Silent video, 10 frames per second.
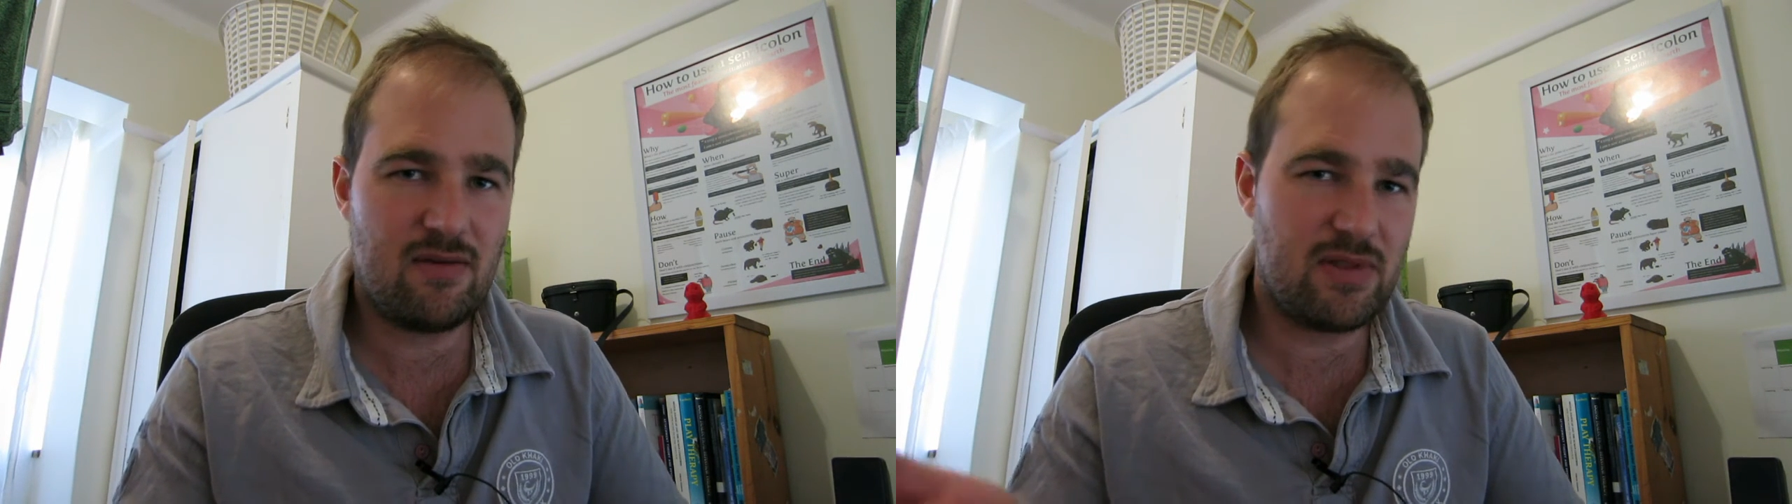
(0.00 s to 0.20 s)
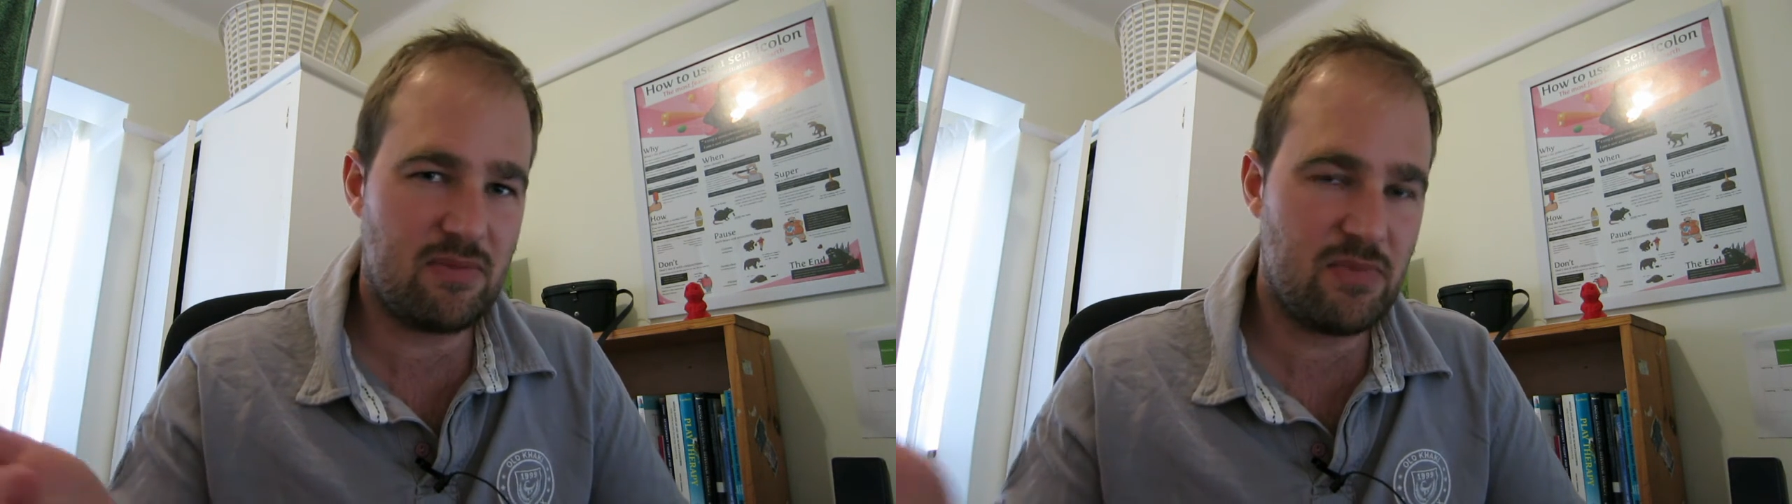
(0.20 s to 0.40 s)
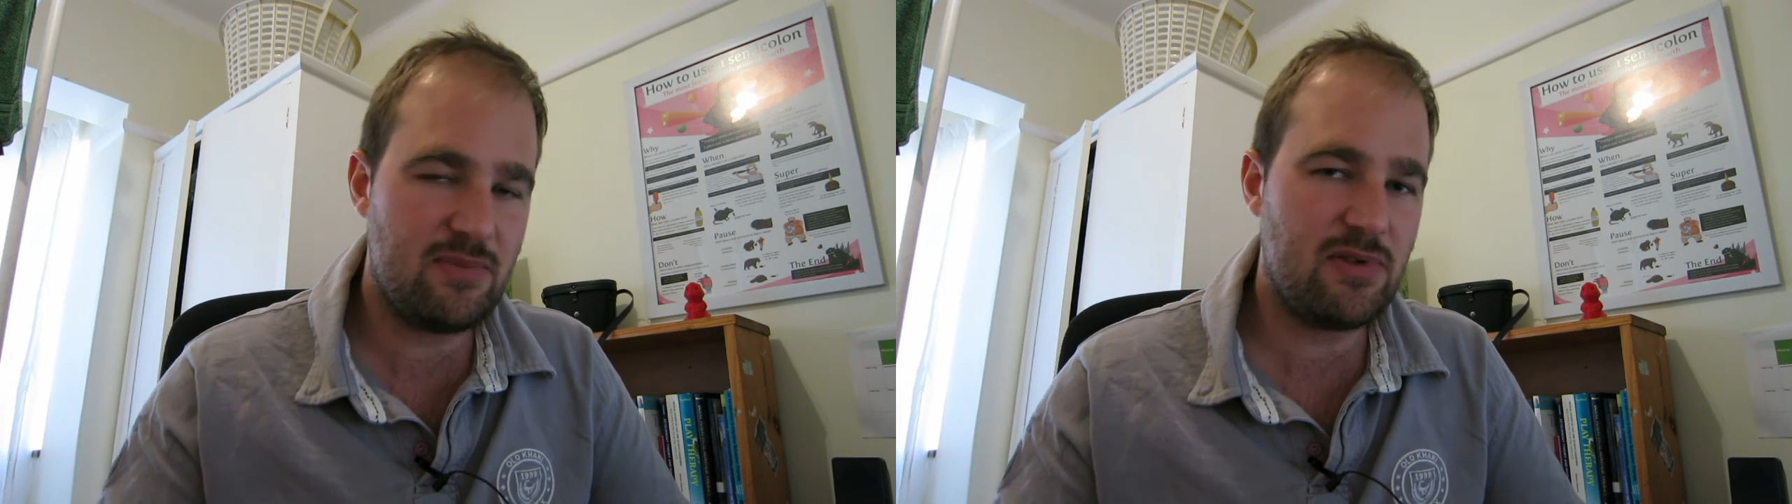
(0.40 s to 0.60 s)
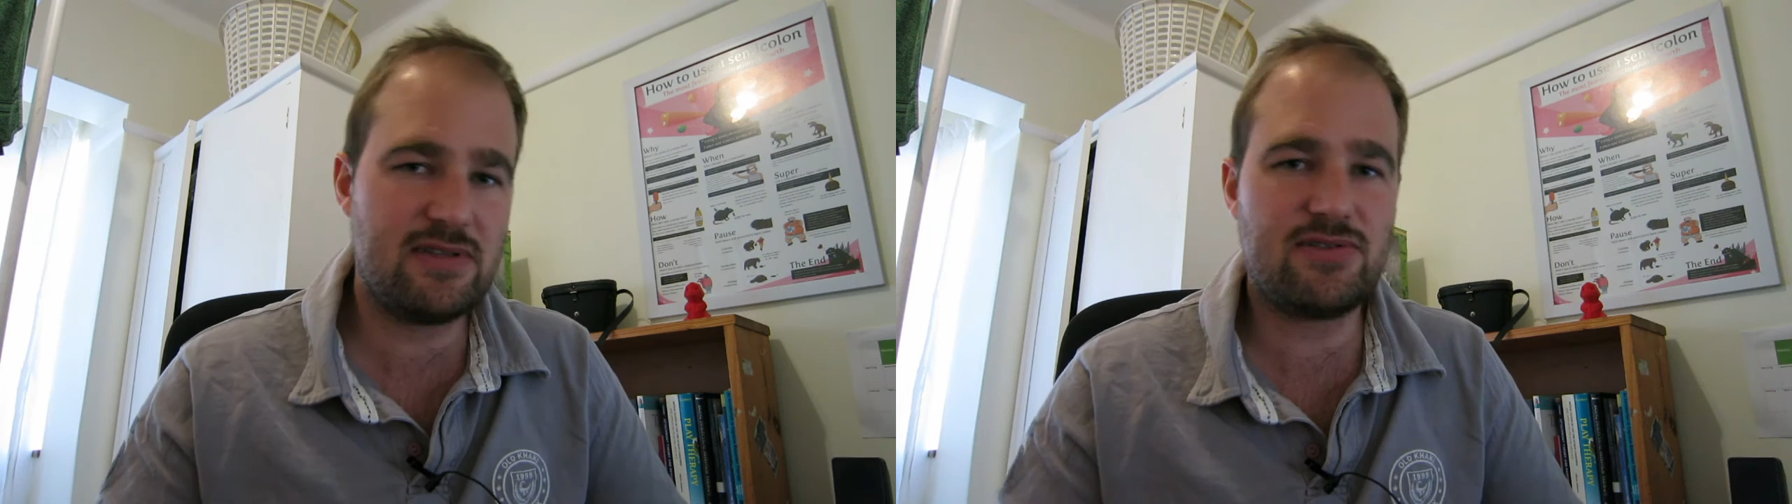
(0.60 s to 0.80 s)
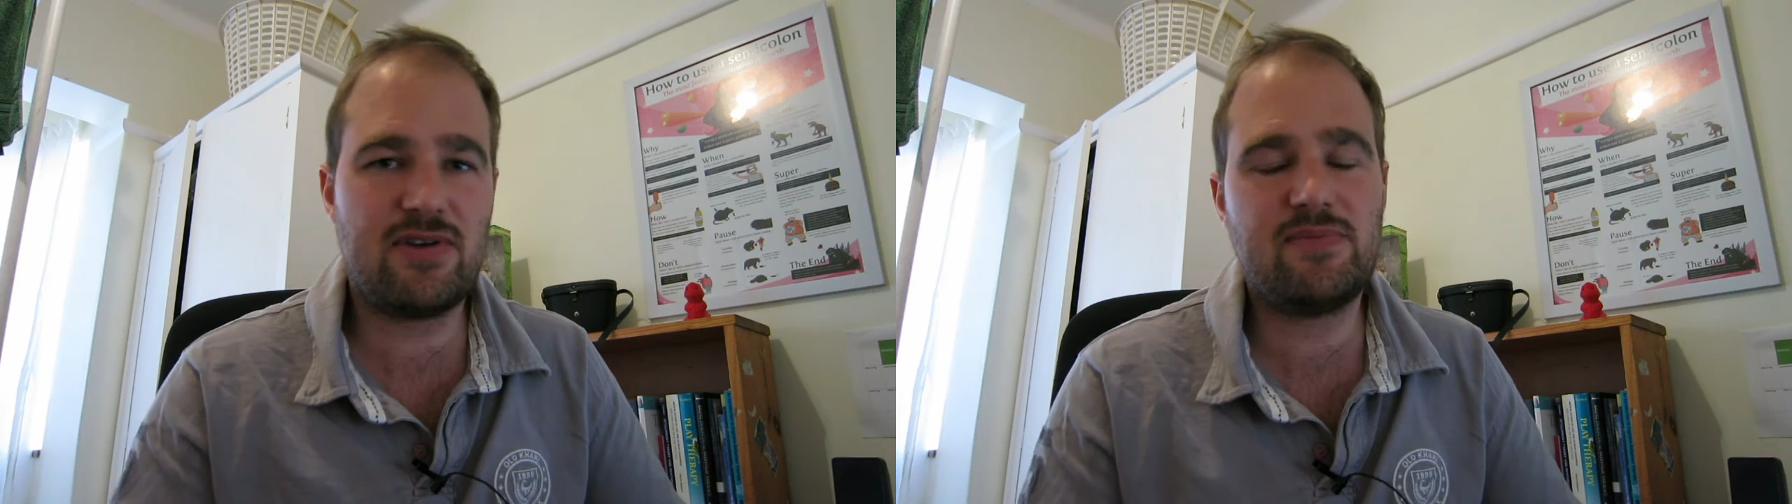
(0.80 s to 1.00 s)
with minimal
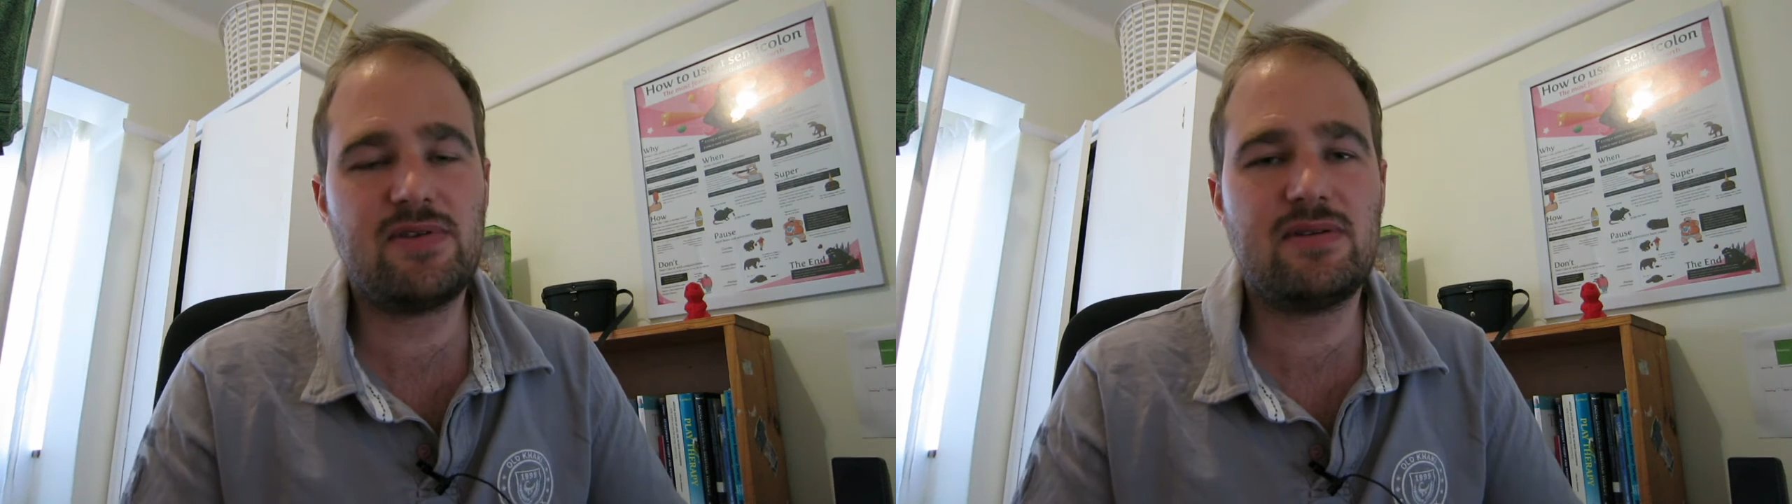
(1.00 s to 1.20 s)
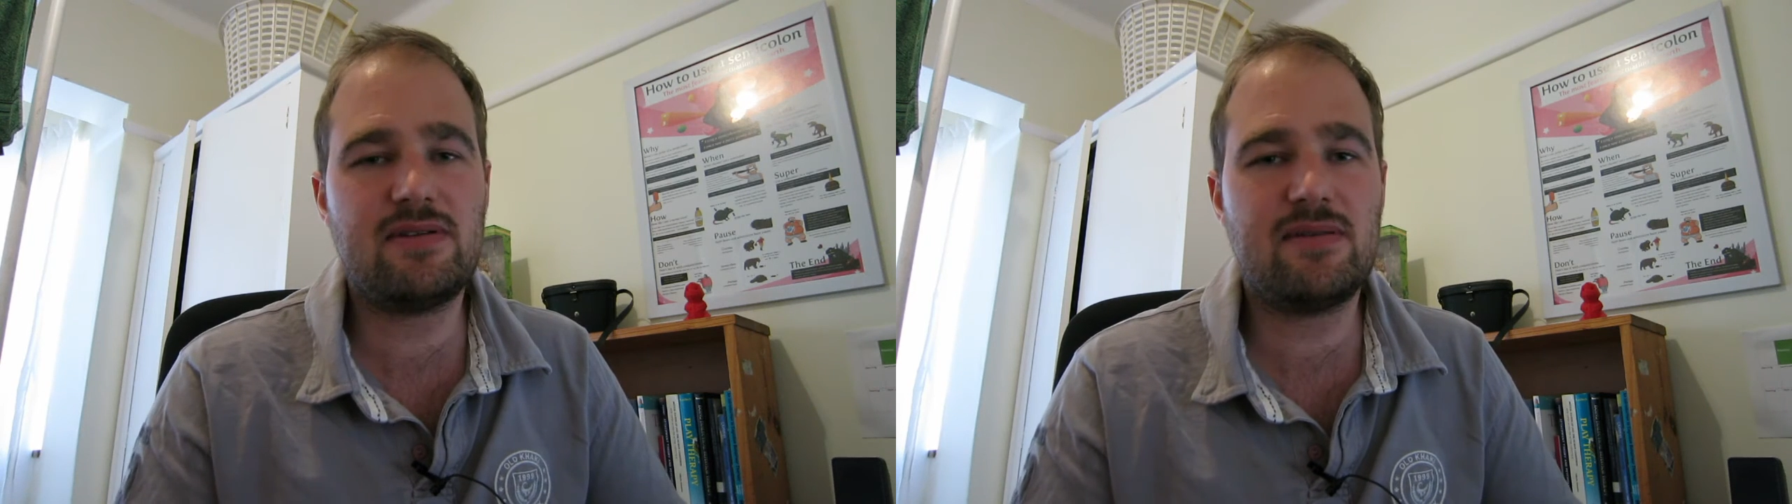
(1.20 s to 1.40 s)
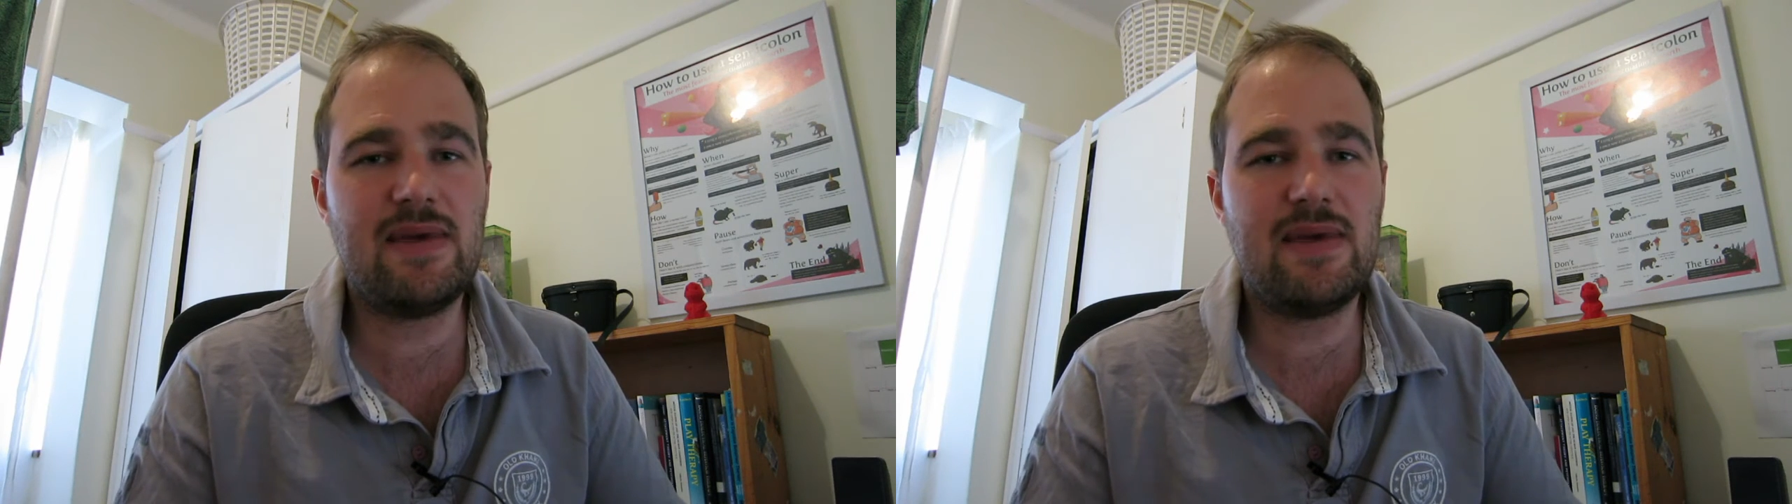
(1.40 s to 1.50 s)
disruption to the